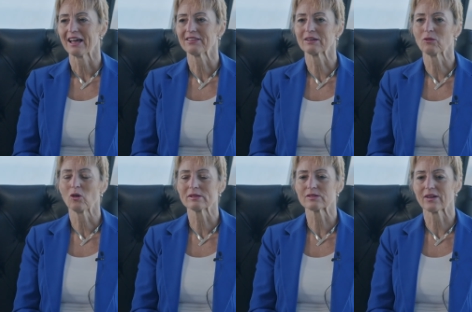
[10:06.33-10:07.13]
I think
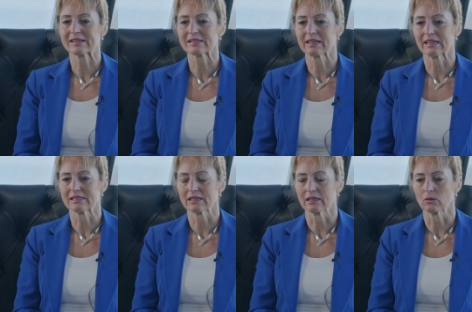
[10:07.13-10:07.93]
what was
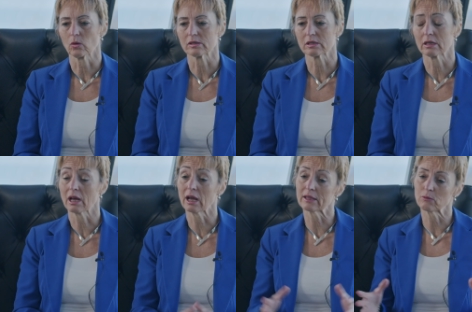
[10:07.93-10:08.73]
fascinating was, and
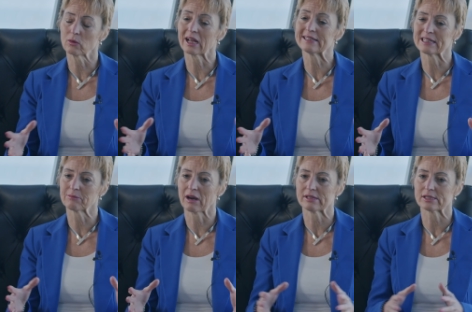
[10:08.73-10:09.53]
I when I did
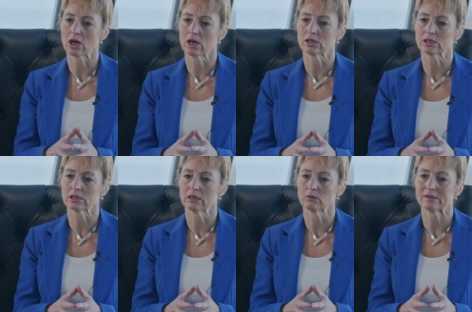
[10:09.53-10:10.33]
my
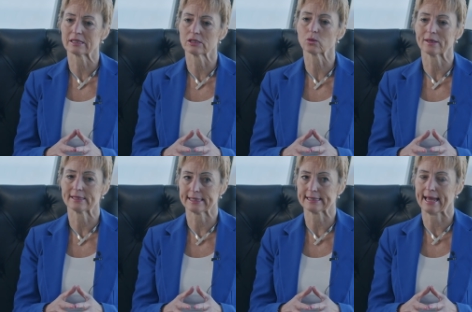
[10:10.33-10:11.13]
research, it was in
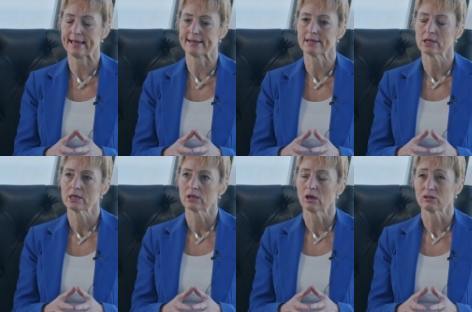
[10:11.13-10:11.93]
2010,
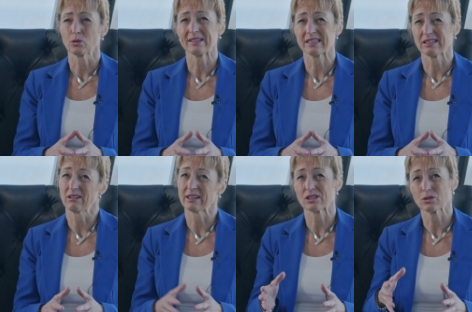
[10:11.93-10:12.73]
yeah, uh,
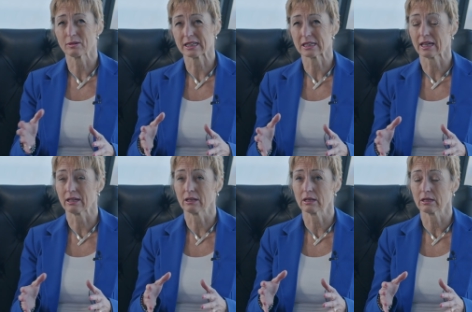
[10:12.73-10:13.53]
29,
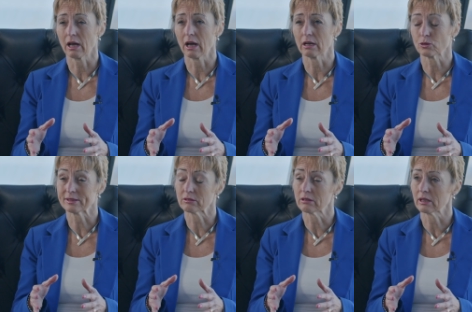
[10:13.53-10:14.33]
2010, at uh,
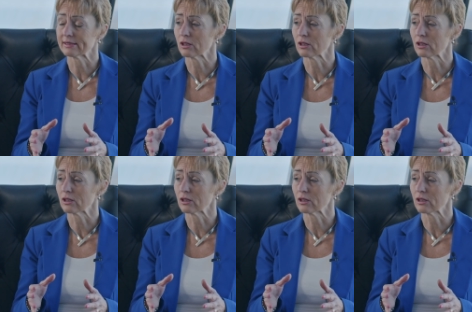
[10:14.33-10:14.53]
2009.